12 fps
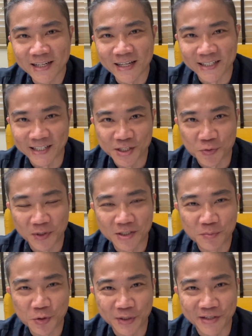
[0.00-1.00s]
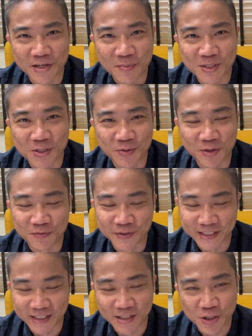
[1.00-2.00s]
Hi guys, welcome to another episode of
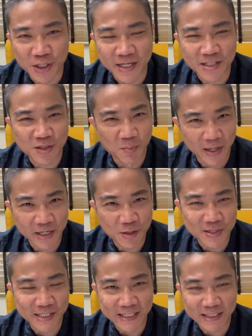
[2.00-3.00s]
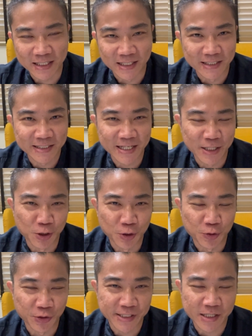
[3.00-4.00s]
Nick Tan Chats. My name is Nick Tan, and on
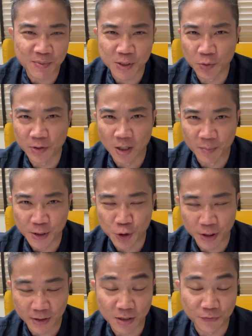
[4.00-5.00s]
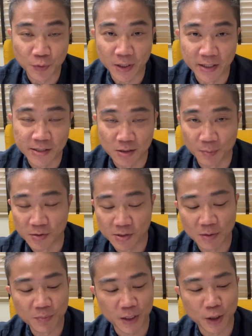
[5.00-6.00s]
today's episode I'll be chatting with you guys about
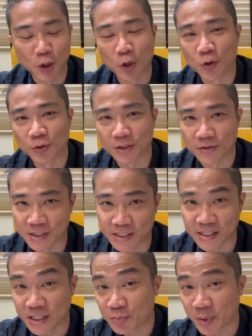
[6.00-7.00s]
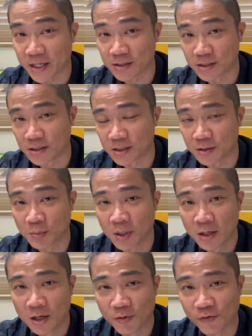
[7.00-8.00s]
something called the CPAT system
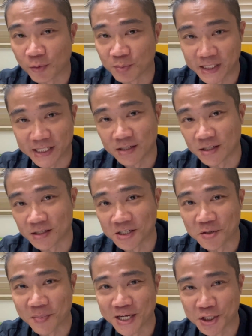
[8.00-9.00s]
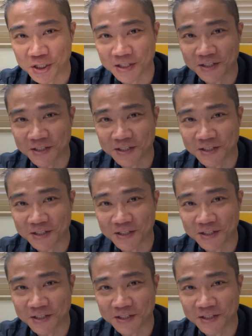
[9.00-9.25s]
from TCC Magic.